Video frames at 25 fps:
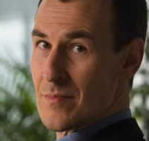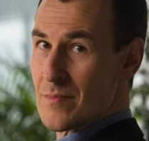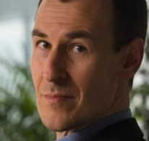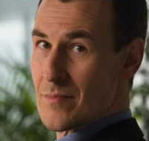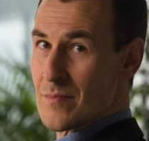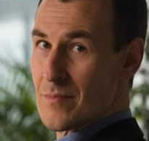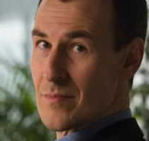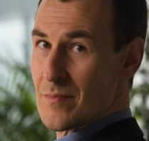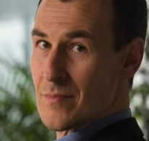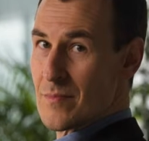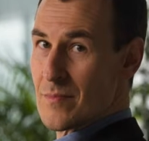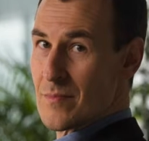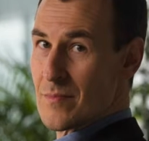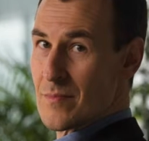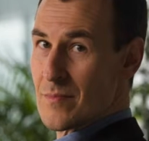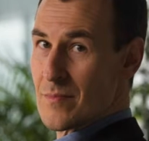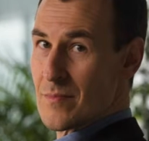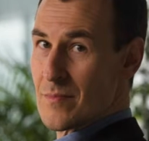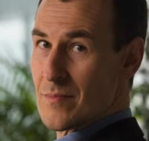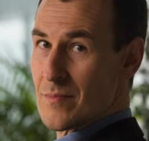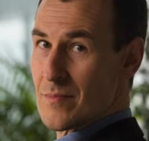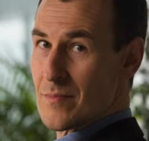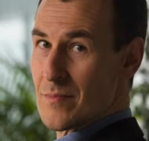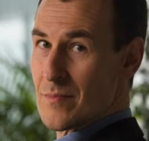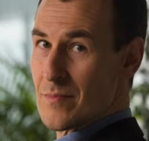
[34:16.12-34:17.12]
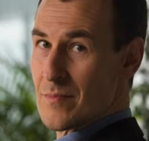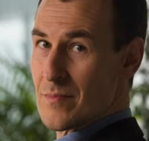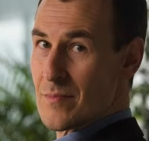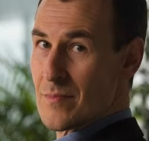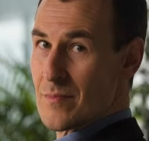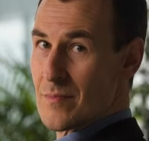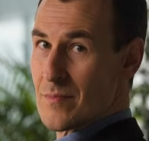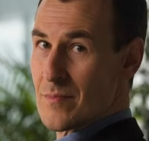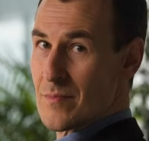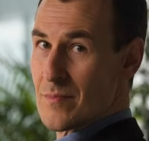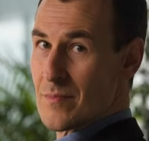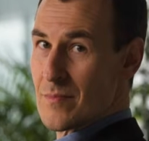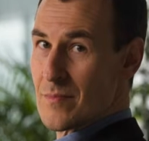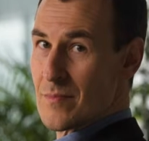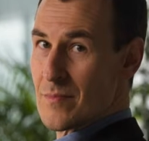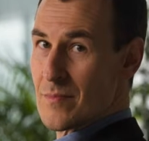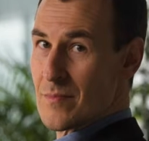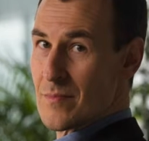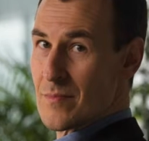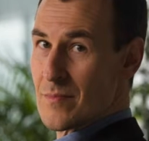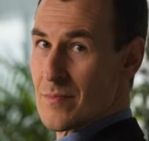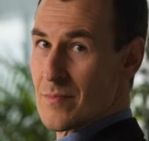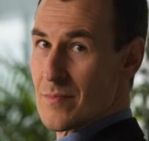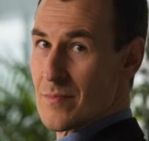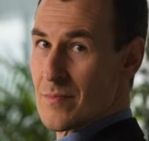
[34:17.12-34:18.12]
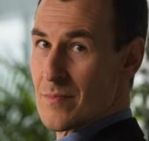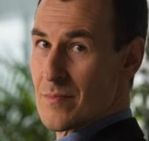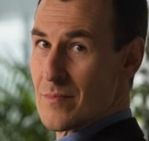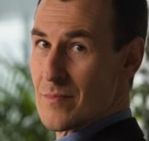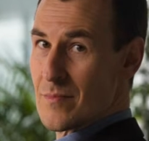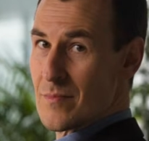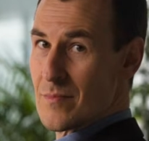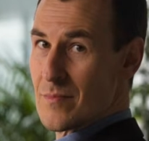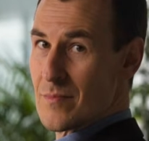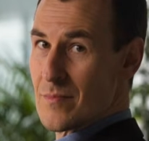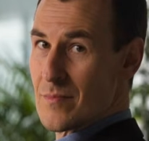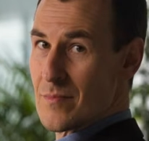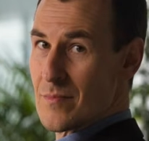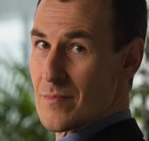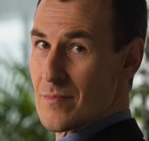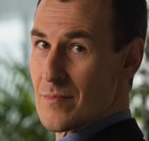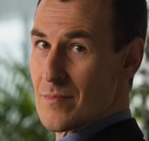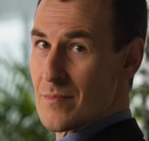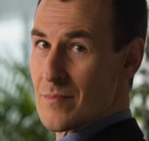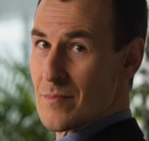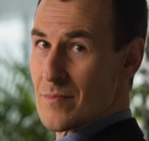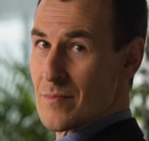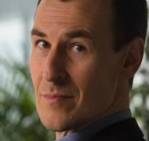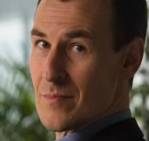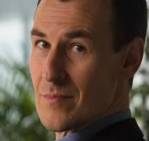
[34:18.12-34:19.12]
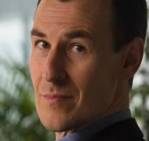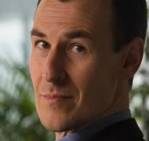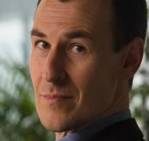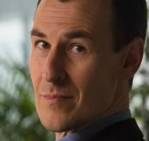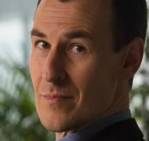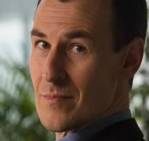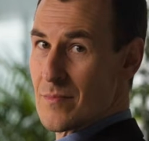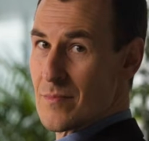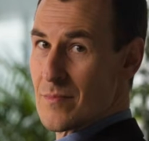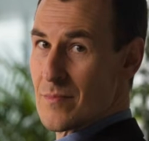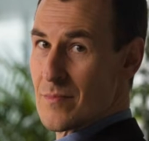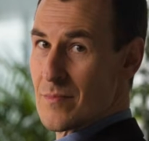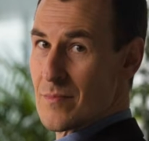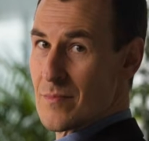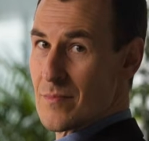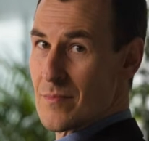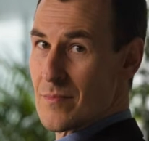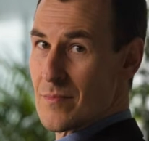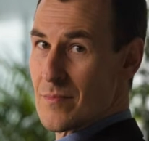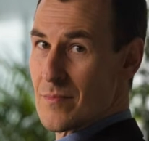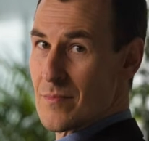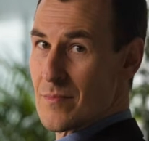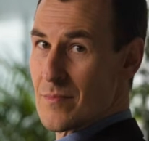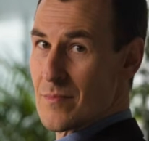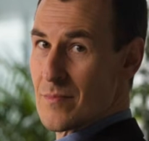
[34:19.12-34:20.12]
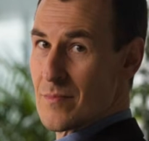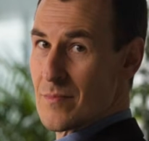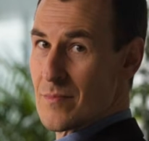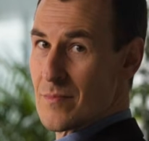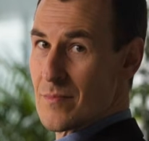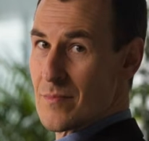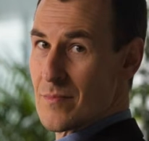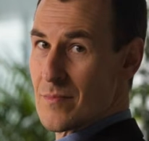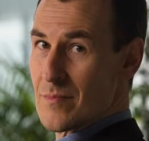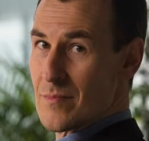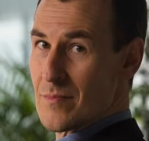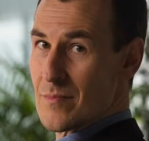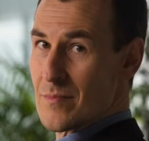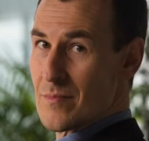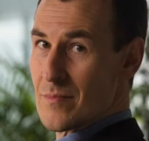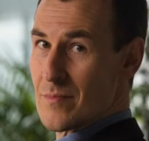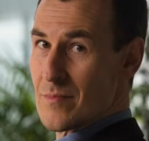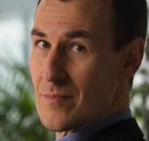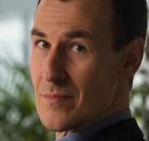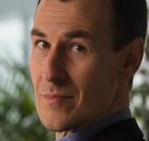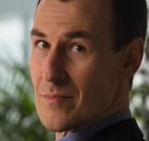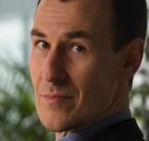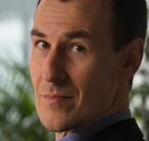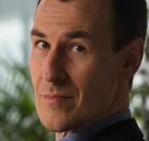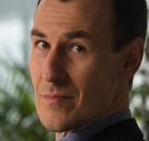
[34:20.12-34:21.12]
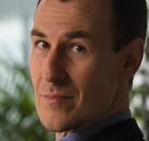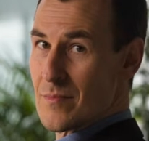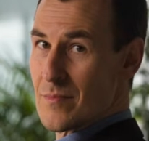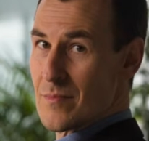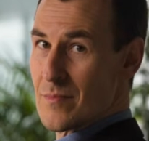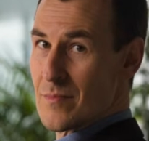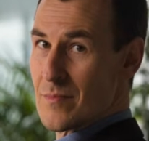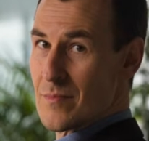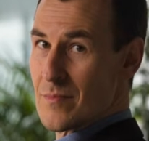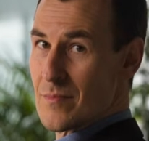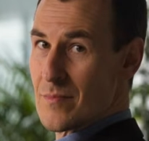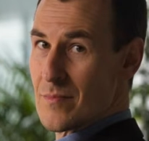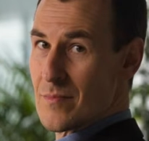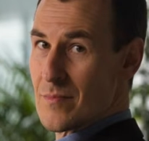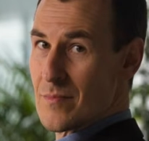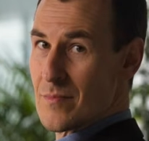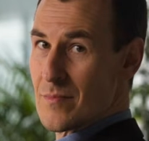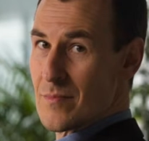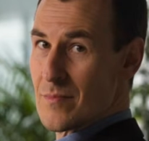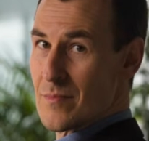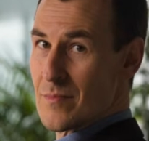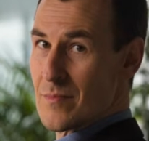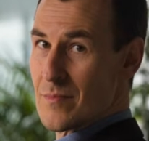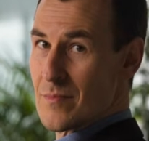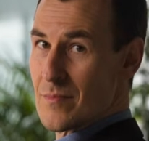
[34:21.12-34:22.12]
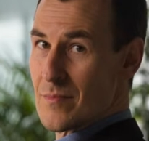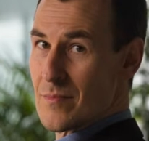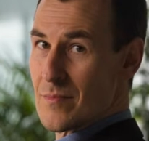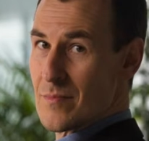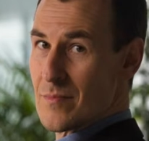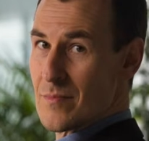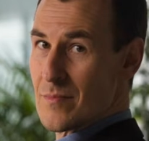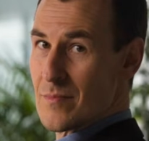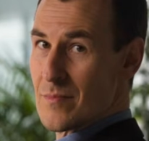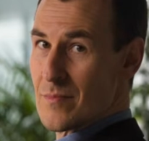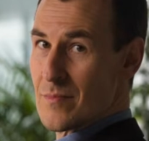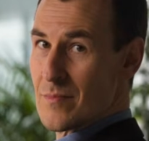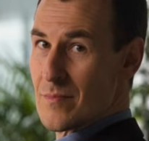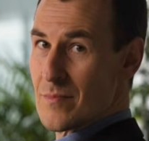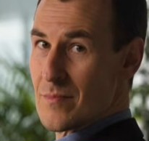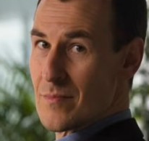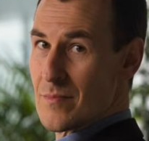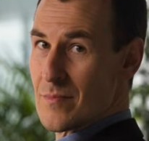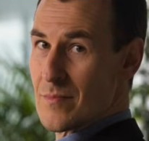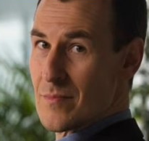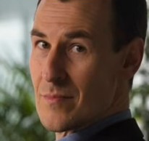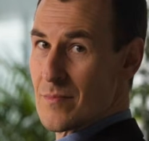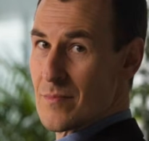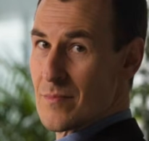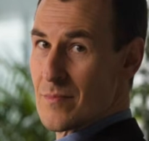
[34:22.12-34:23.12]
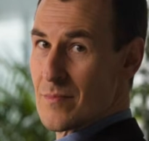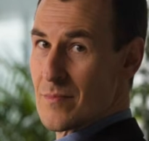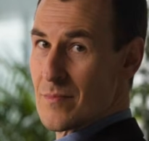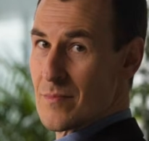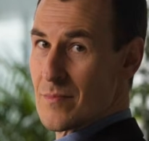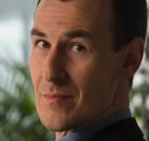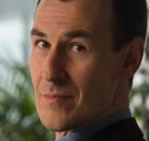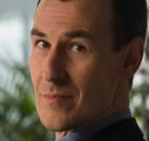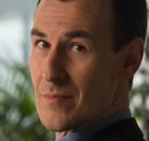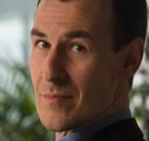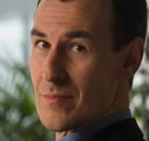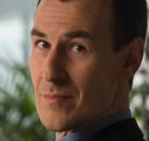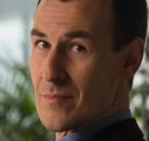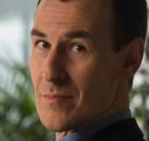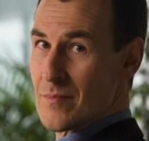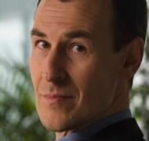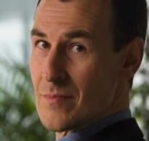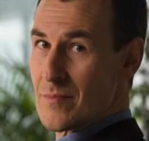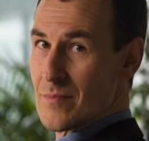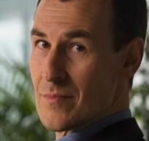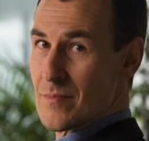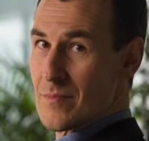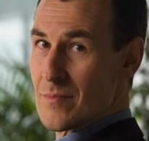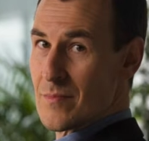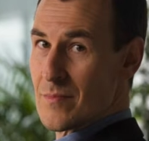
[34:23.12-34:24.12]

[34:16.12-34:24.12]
(no lip movement)